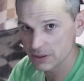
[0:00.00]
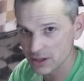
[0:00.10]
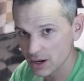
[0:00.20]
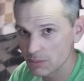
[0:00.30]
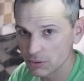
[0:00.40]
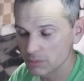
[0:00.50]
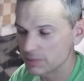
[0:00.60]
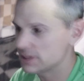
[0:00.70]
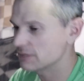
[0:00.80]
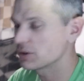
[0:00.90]
that I bought,
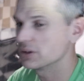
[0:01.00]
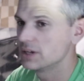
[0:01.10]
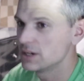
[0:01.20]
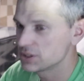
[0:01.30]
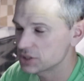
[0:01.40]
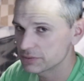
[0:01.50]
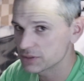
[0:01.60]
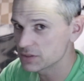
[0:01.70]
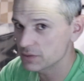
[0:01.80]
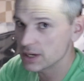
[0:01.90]
but they've got
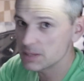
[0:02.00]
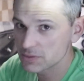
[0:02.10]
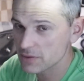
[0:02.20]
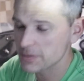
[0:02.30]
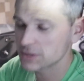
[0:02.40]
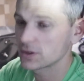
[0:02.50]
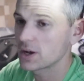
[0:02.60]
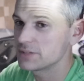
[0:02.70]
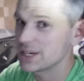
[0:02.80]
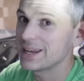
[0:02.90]
shifters for heaps of
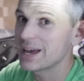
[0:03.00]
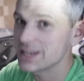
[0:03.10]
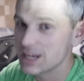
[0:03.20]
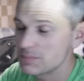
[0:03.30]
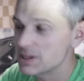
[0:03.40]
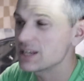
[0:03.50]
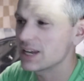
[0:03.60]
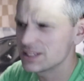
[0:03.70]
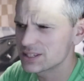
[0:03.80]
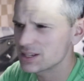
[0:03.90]
MX-5s, NA, NB,
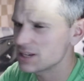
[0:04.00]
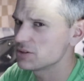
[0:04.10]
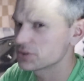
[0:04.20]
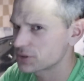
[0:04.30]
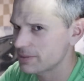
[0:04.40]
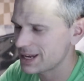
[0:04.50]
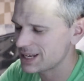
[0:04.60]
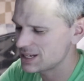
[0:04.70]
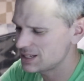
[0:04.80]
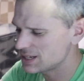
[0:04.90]
NC, not sure about
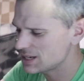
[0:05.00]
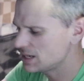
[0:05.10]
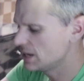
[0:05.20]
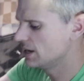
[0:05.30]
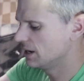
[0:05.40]
ND,